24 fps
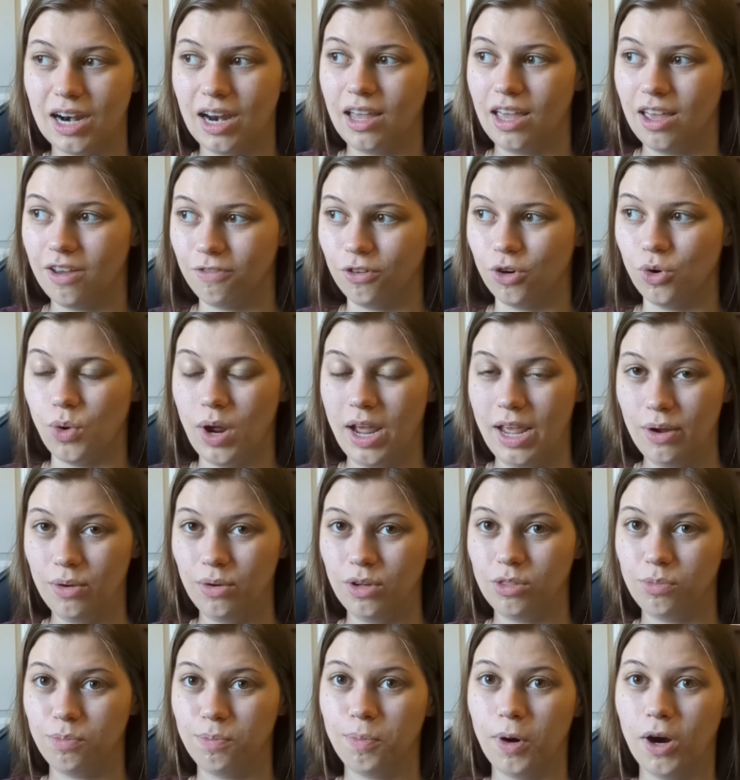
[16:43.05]
I give away
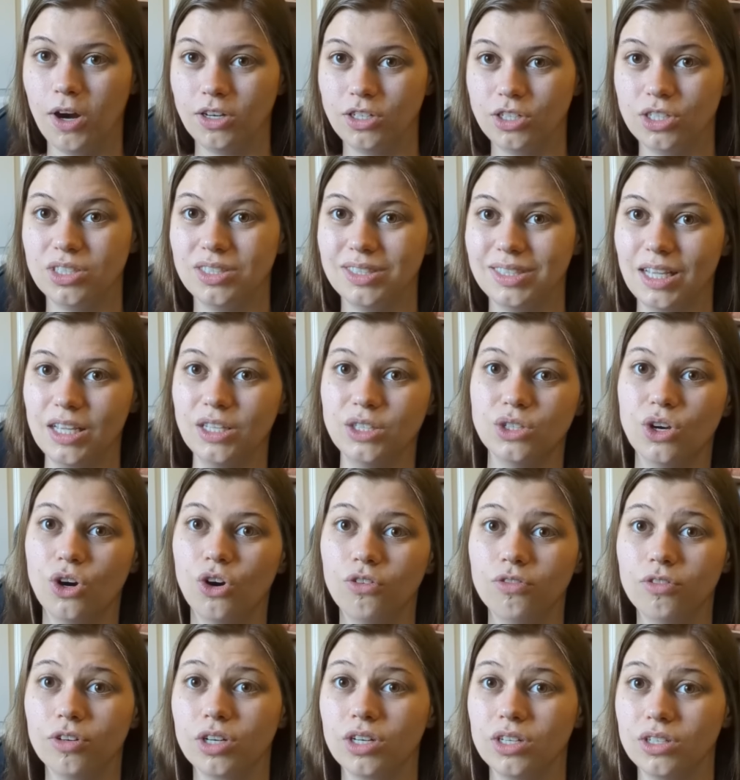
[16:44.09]
with purchases
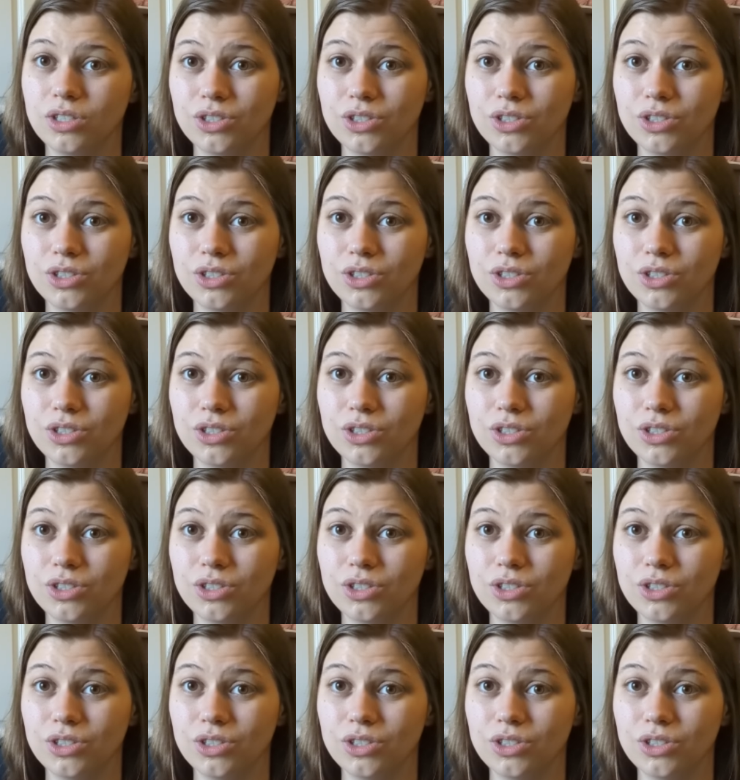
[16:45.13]
over a